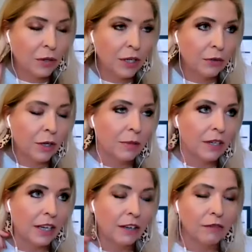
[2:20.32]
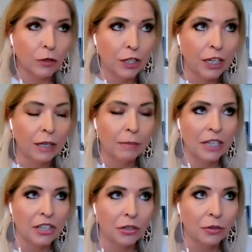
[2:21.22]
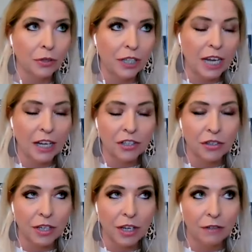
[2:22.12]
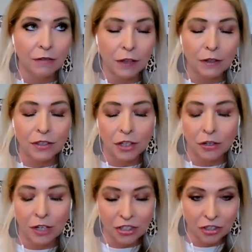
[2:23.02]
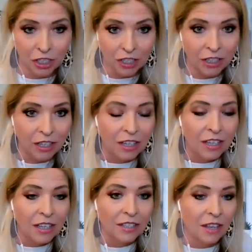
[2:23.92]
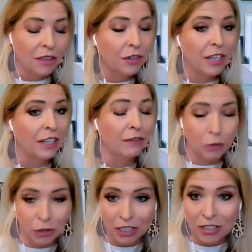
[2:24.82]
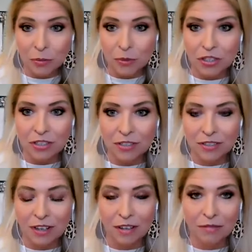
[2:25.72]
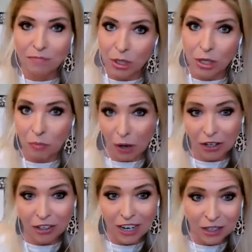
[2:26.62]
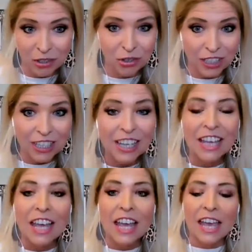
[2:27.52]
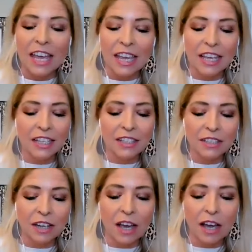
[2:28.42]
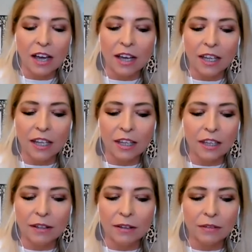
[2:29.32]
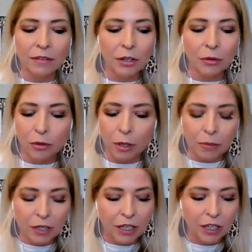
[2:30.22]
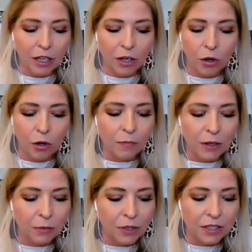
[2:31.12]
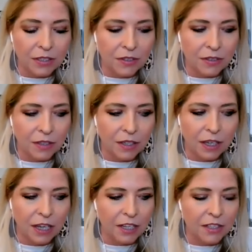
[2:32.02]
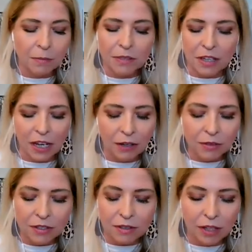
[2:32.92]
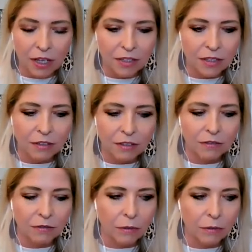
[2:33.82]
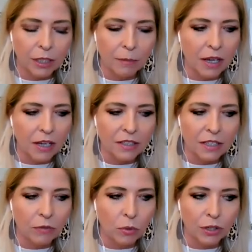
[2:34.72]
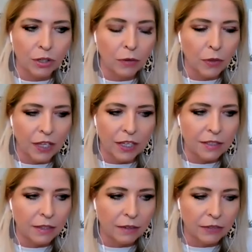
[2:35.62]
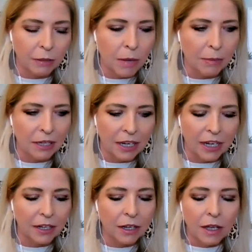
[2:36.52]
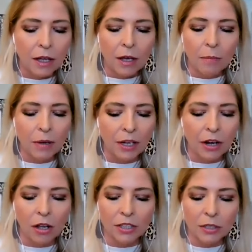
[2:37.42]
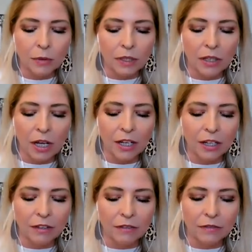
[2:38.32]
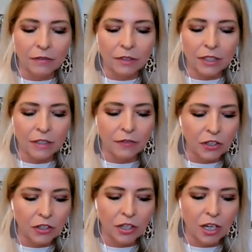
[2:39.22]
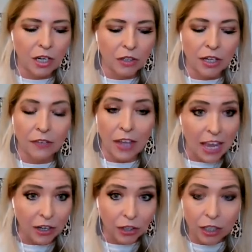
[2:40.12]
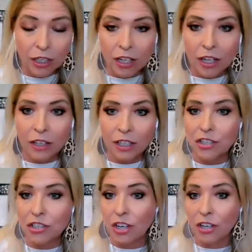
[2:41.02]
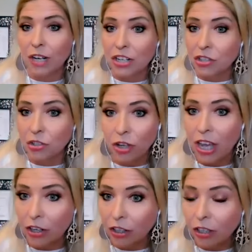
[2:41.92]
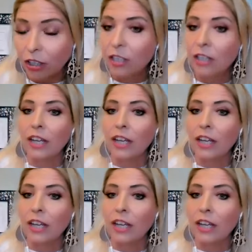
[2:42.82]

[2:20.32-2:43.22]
So I grew up in California. My children actually are fifth generation Southern Californians, which is pretty rare, actually. And I, you know, grew up in a, a home that was had its ups and downs, lots of really positive, wonderful things, loving mom and dad, but also a lot of dysfunction and a lot of anger, a lot of generational anger.